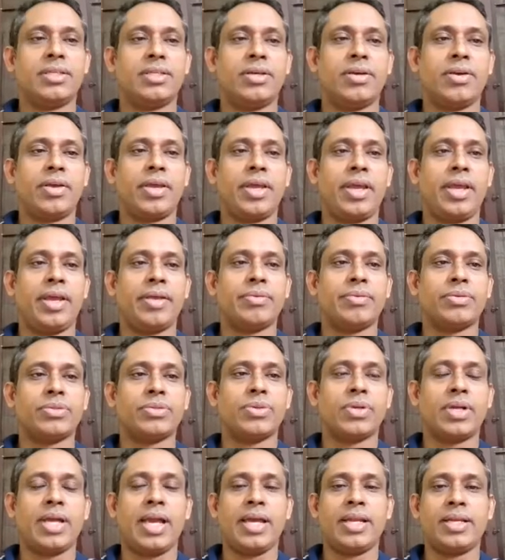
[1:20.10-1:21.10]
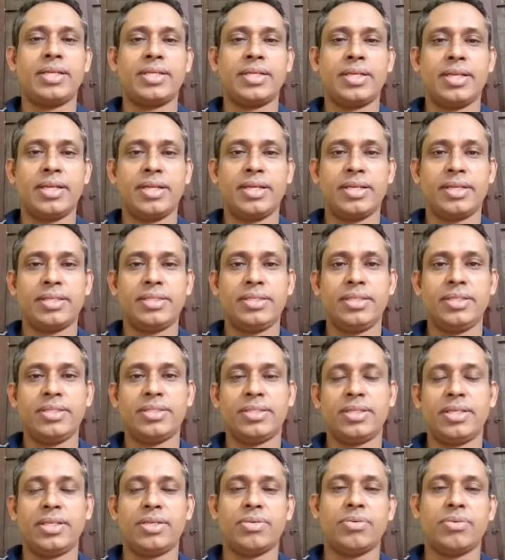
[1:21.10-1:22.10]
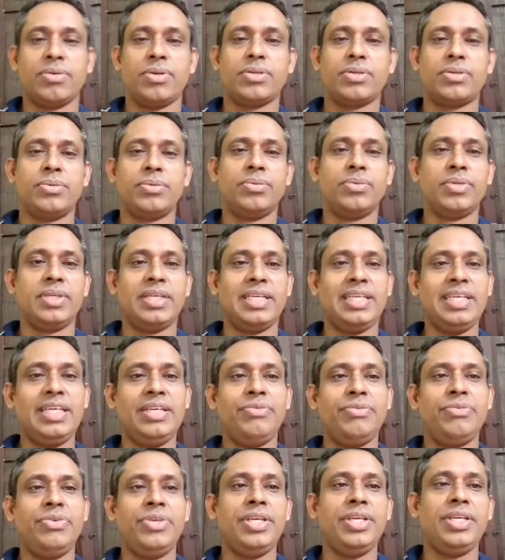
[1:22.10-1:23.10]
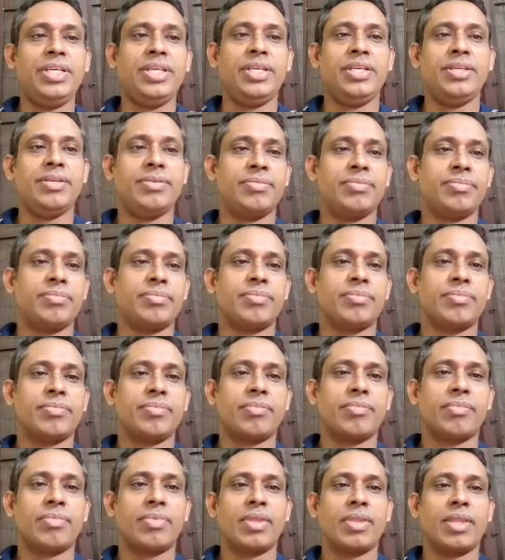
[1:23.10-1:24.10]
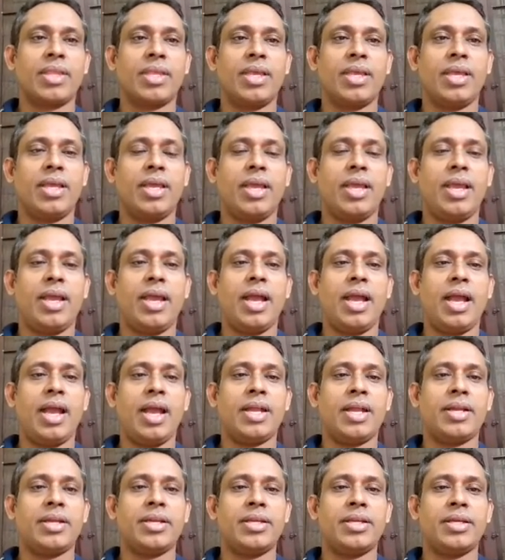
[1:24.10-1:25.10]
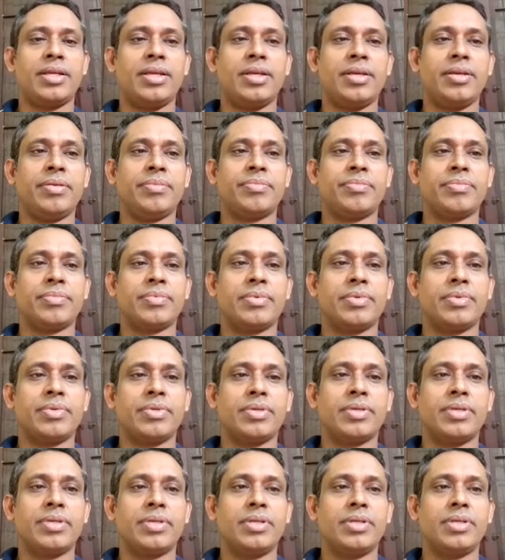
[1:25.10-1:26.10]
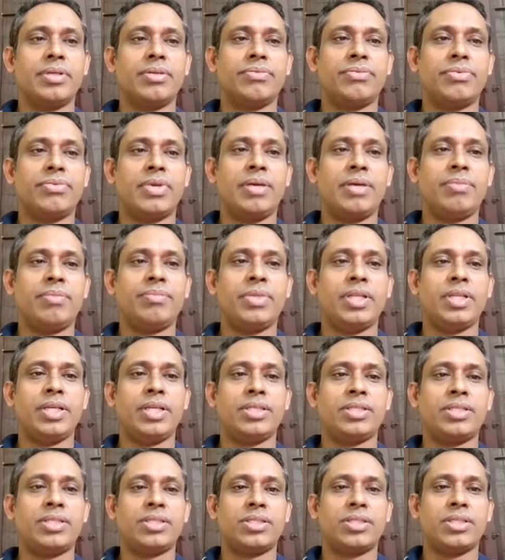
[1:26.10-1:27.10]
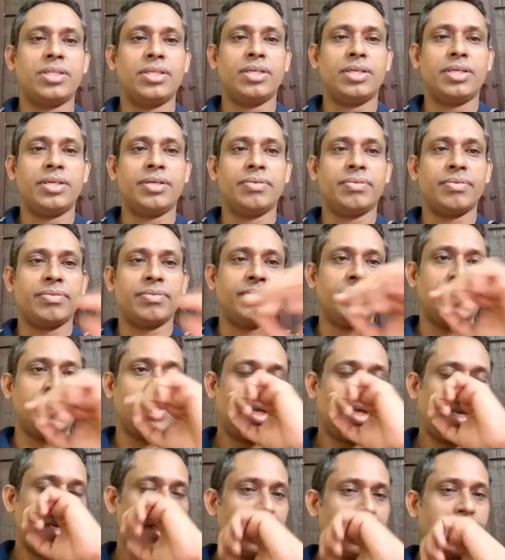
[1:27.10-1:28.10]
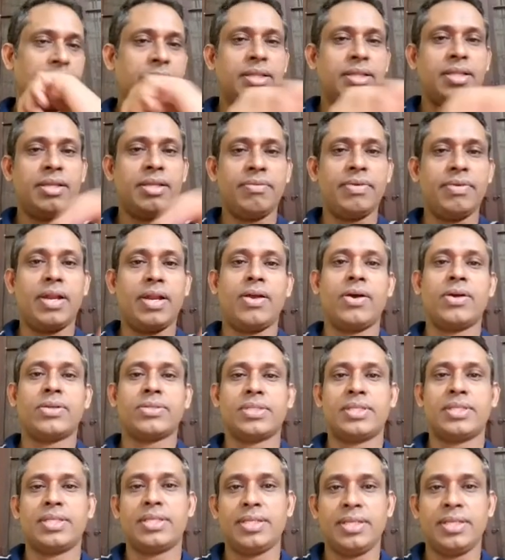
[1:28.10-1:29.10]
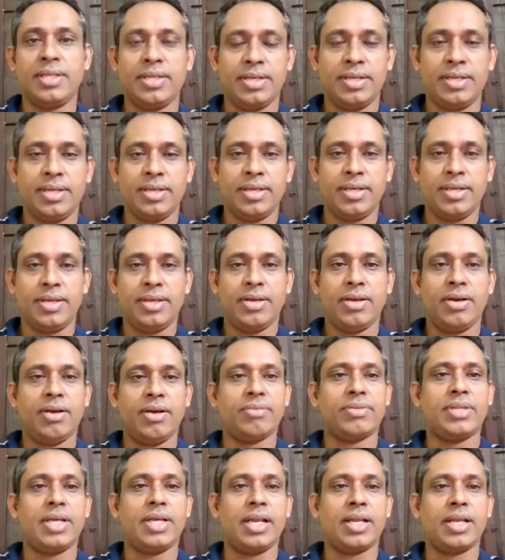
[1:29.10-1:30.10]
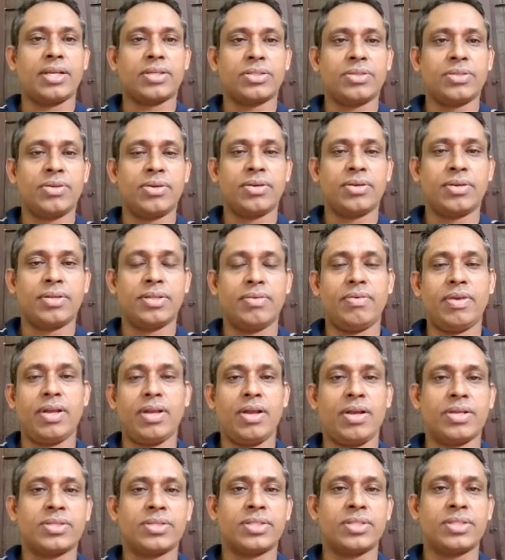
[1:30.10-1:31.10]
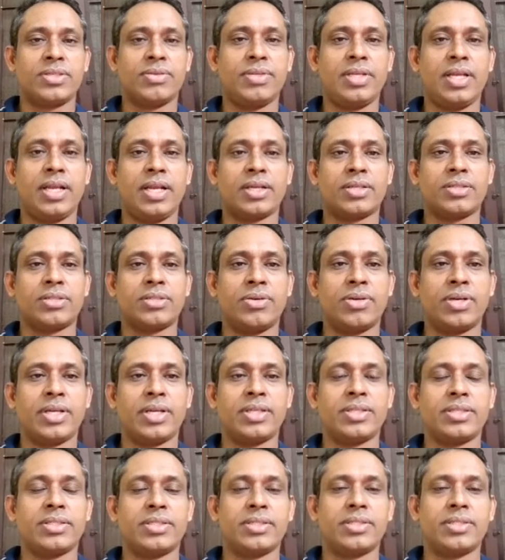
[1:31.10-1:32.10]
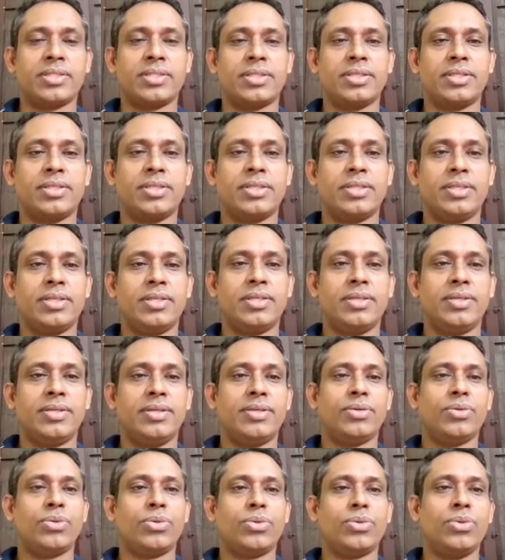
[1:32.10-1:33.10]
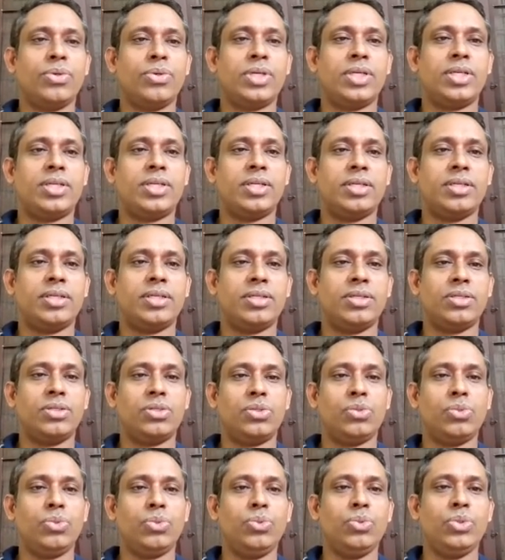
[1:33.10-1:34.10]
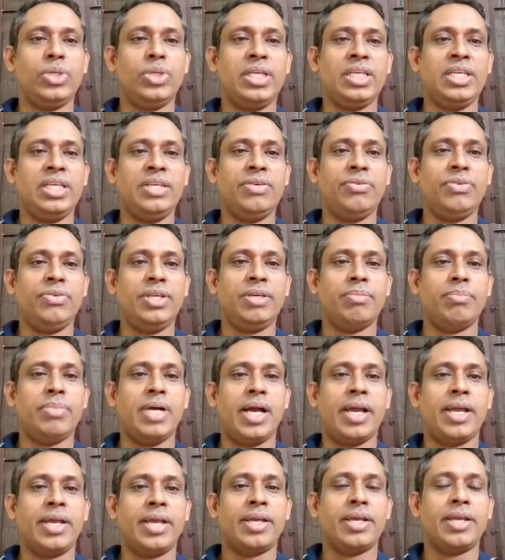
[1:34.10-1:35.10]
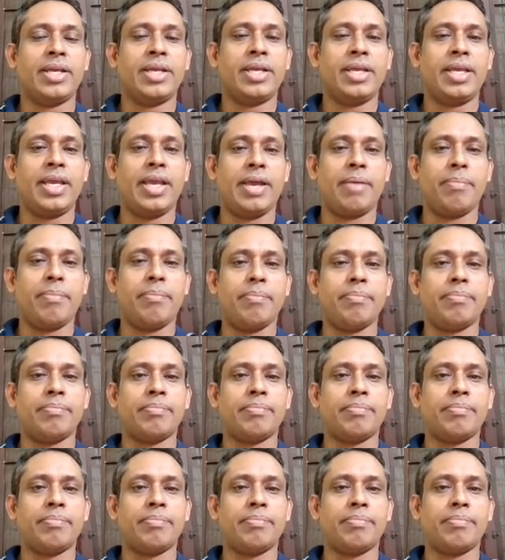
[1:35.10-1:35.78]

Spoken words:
Okay, so kinetic energy is equal to EV, and from this we can get the velocity of the electron. The velocity of the electron is root 2 EV by m.